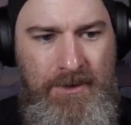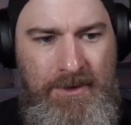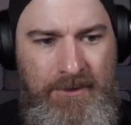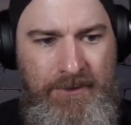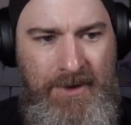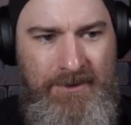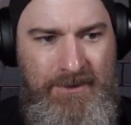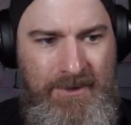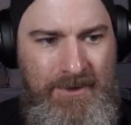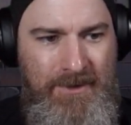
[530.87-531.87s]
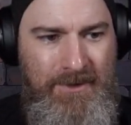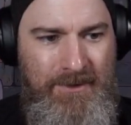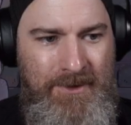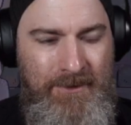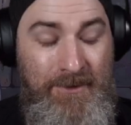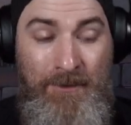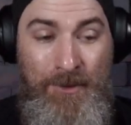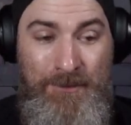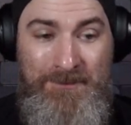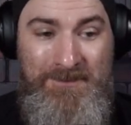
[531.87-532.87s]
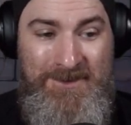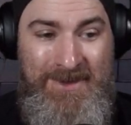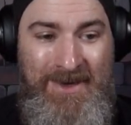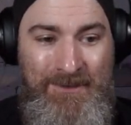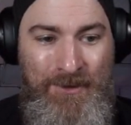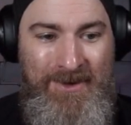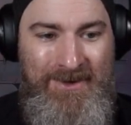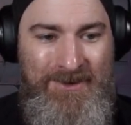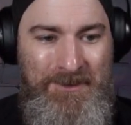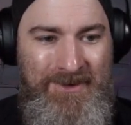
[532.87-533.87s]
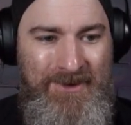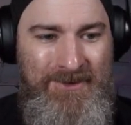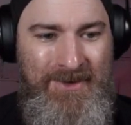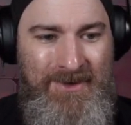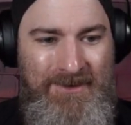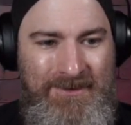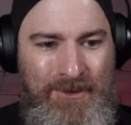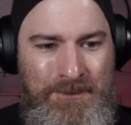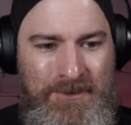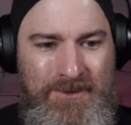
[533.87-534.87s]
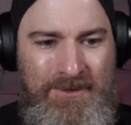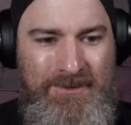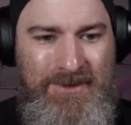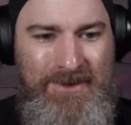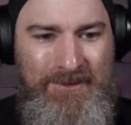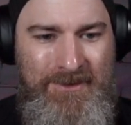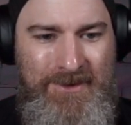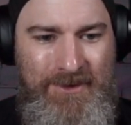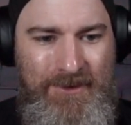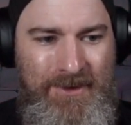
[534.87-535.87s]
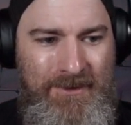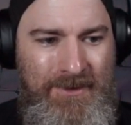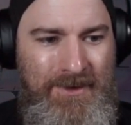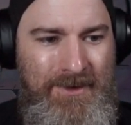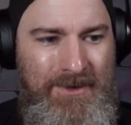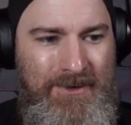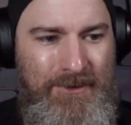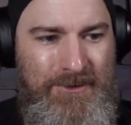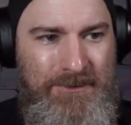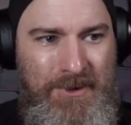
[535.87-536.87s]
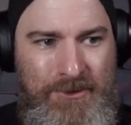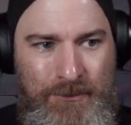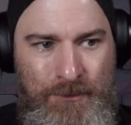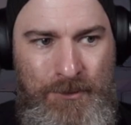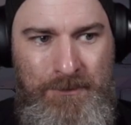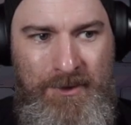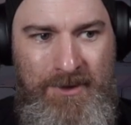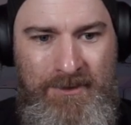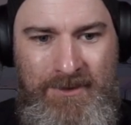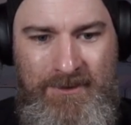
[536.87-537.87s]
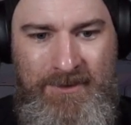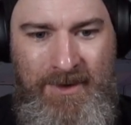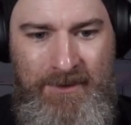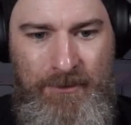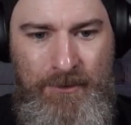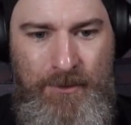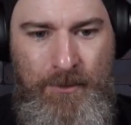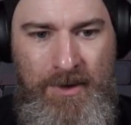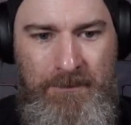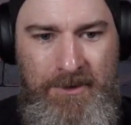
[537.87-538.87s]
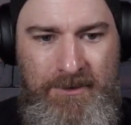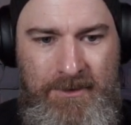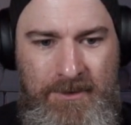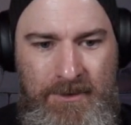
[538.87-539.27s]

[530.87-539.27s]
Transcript: In fact, I won't say what it is, but there's a... Oops, didn't even see you there. There's a special room where that's kind of a requirement.